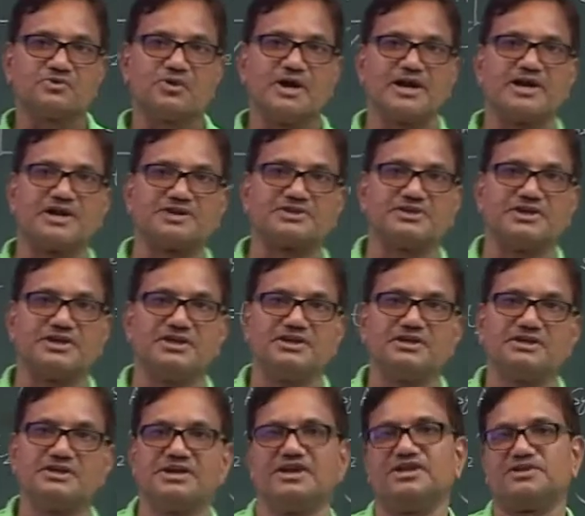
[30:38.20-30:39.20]
to energy
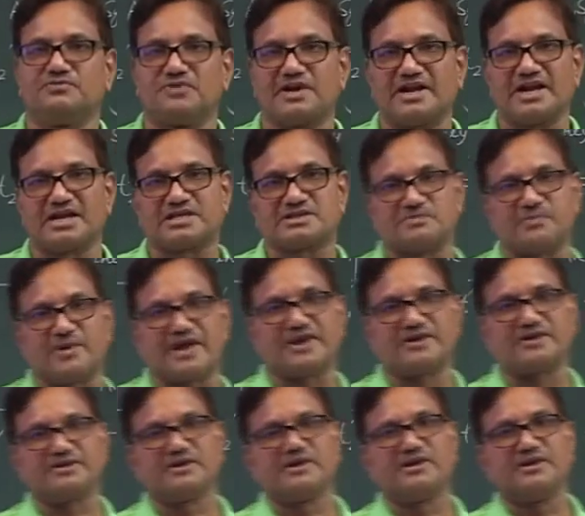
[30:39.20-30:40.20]
is one aspect
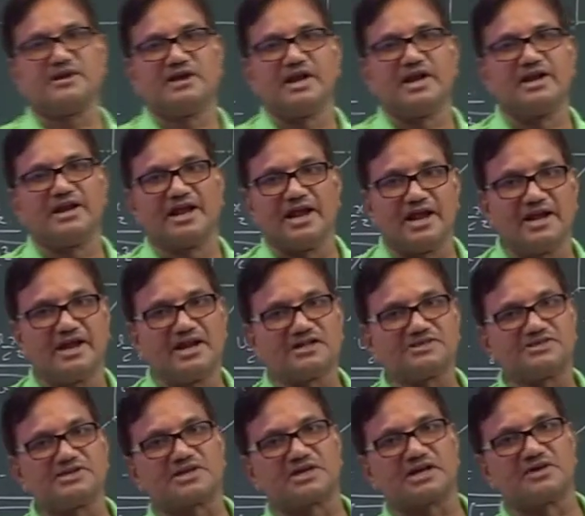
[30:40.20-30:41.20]
and
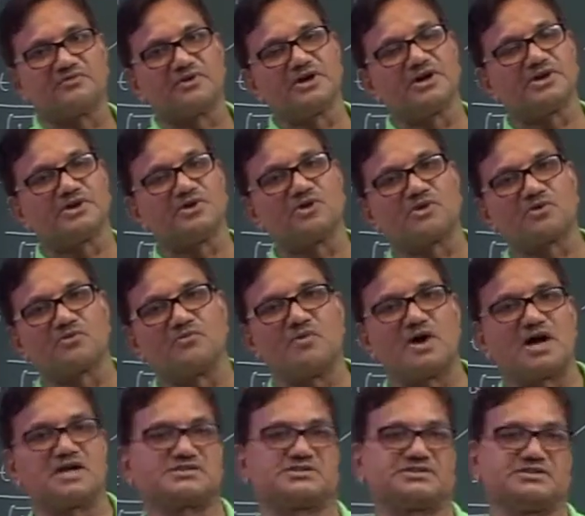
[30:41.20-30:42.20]
energy converting to
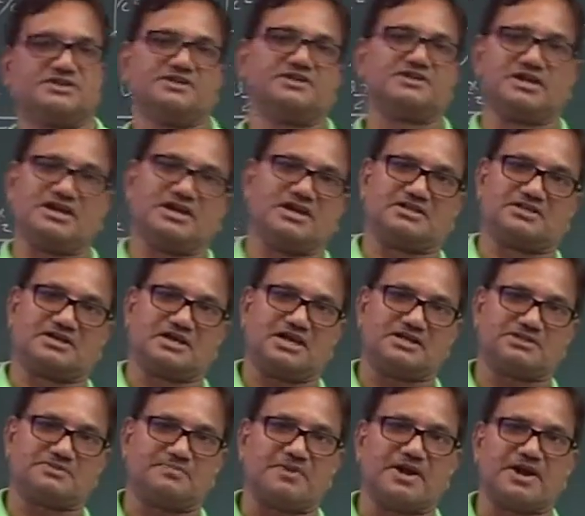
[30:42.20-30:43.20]
mass is another
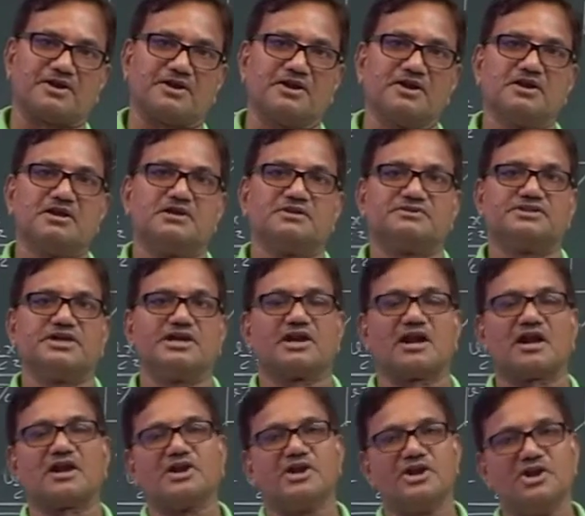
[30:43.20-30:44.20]
aspect. There
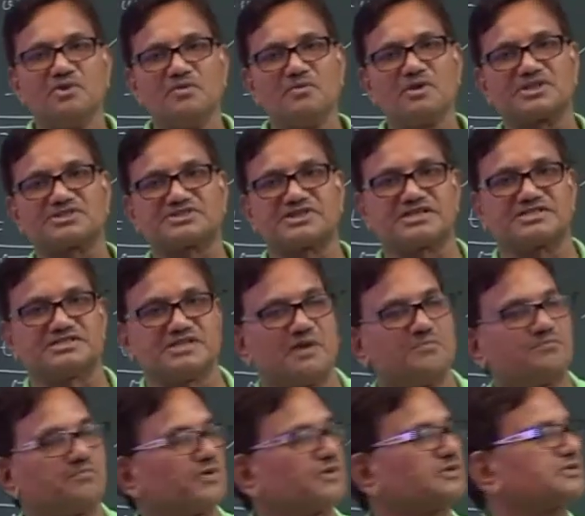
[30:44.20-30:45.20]
are numerous
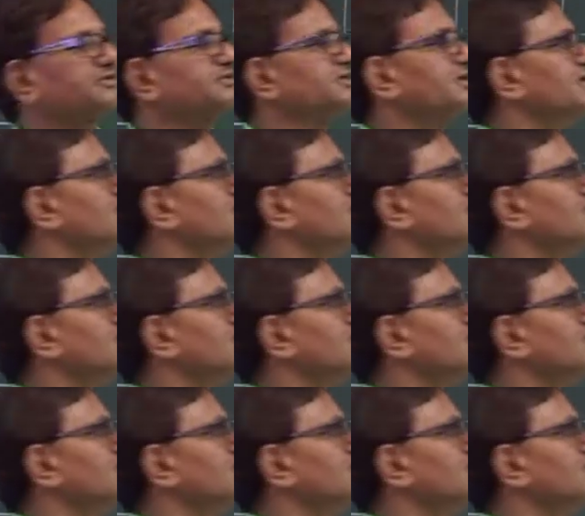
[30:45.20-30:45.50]
examples